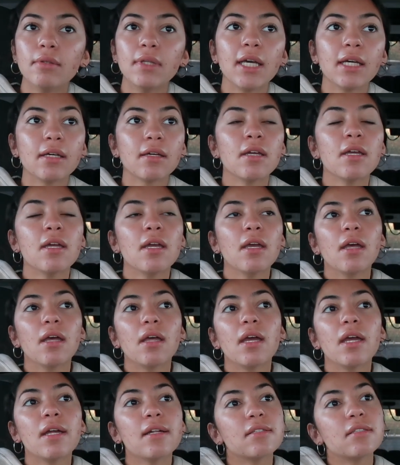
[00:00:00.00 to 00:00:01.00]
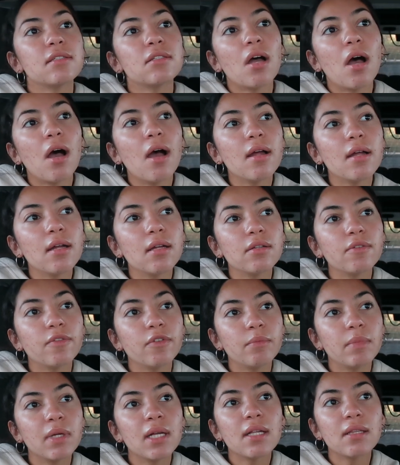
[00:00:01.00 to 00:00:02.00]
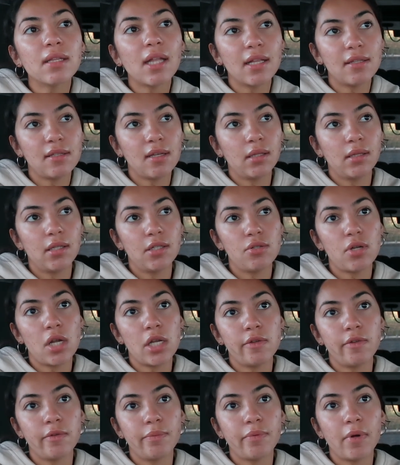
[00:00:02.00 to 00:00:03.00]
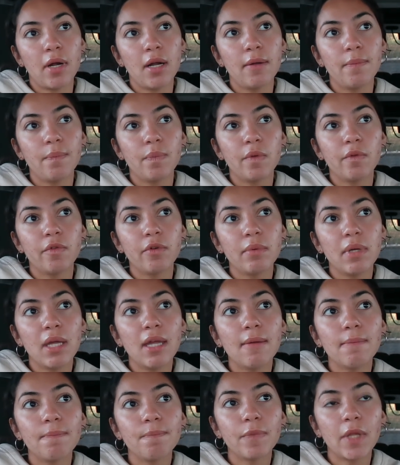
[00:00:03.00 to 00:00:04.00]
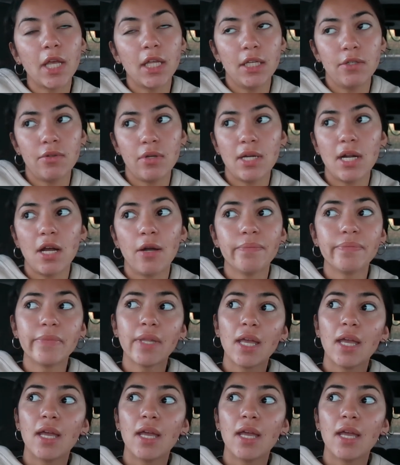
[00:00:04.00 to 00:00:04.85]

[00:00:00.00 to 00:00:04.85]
Like, it's not for me that's not the stressful part for me at least right now